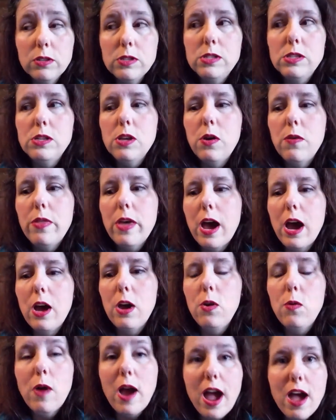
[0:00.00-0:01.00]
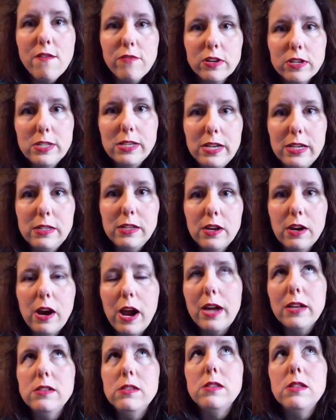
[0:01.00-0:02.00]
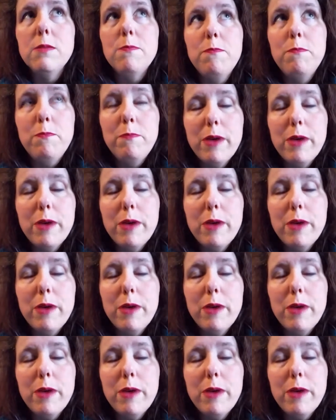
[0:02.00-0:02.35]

so that whoever stays here has the